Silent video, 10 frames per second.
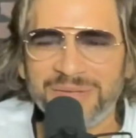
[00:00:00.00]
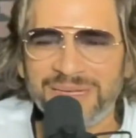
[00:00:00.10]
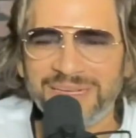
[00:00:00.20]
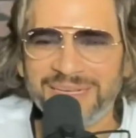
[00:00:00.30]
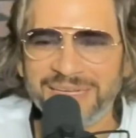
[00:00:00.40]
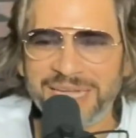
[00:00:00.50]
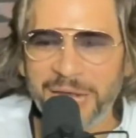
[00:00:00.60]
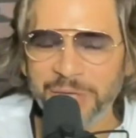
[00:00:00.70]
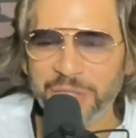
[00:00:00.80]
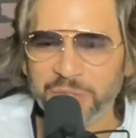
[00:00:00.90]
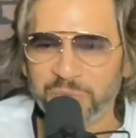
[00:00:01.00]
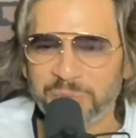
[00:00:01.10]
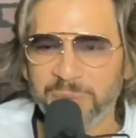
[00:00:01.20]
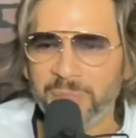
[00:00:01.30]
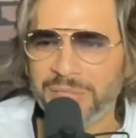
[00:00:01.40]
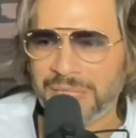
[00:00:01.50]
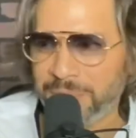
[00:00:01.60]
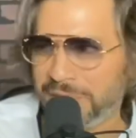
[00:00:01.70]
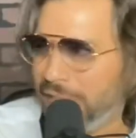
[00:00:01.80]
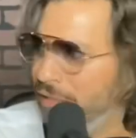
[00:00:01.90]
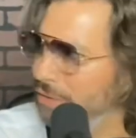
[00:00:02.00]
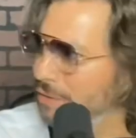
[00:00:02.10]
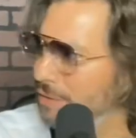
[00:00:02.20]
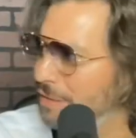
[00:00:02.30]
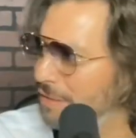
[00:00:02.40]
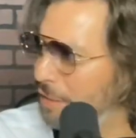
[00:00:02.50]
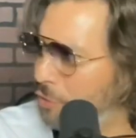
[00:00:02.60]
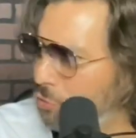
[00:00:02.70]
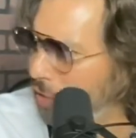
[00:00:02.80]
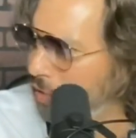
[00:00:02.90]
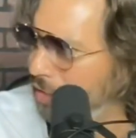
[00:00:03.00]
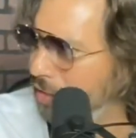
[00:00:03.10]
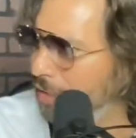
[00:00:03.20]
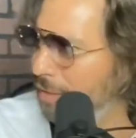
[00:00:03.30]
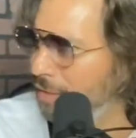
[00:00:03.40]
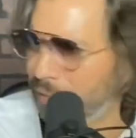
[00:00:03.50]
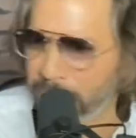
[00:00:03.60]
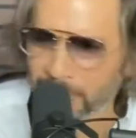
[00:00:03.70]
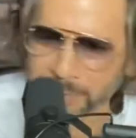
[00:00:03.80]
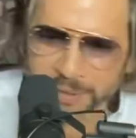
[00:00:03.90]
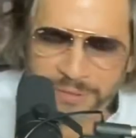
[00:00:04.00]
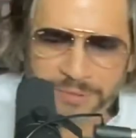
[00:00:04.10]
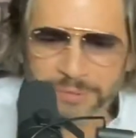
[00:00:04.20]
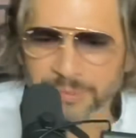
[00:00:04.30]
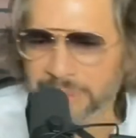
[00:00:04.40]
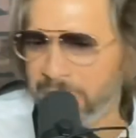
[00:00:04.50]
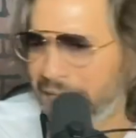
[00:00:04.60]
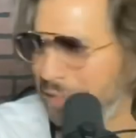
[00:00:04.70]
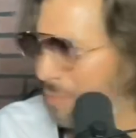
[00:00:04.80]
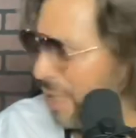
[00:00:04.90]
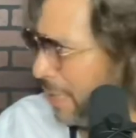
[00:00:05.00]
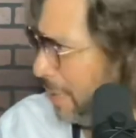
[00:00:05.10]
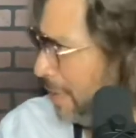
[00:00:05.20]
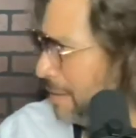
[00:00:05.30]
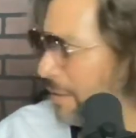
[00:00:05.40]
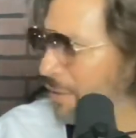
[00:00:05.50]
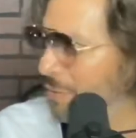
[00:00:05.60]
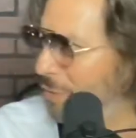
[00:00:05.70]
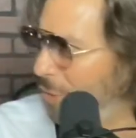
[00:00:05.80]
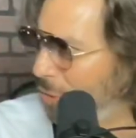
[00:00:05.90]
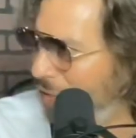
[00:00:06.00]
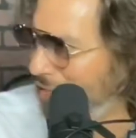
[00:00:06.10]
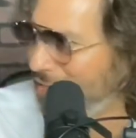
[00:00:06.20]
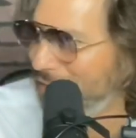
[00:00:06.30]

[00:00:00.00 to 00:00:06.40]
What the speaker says: occasions where people come together, they drink, they barbecue, make tamales, you know, all kinds of